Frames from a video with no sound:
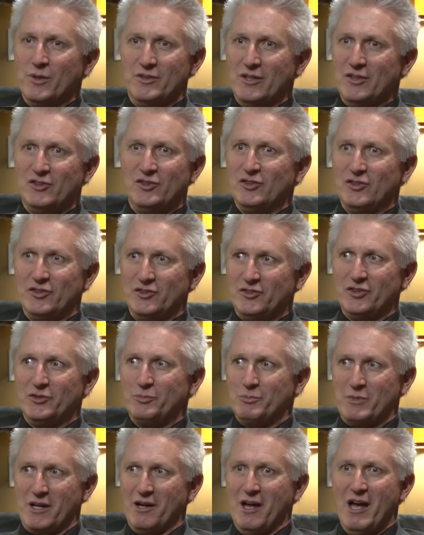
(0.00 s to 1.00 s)
It should
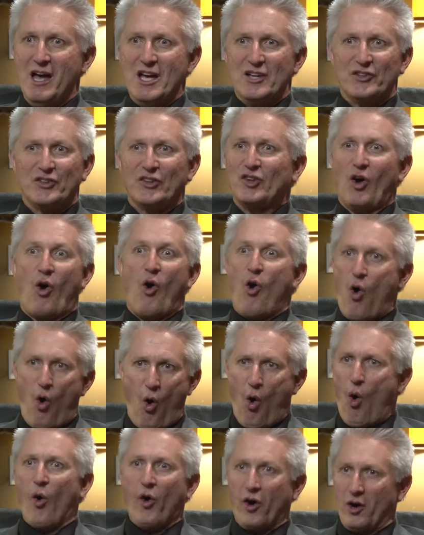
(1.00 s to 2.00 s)
just be such a
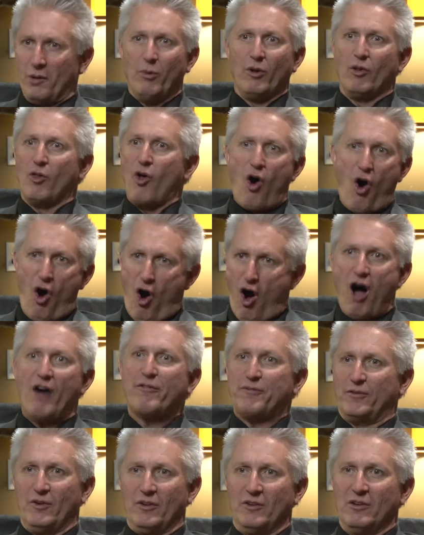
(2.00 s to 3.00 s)
horrible,
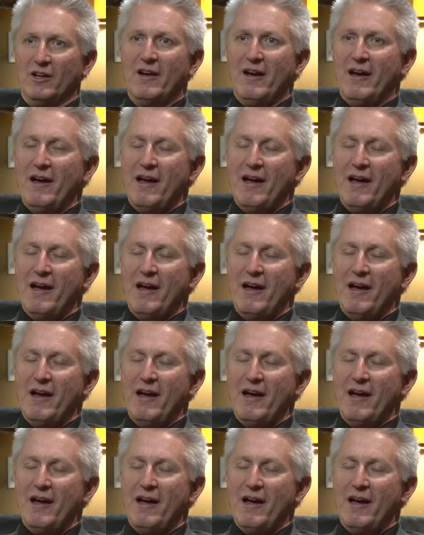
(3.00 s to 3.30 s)
awful,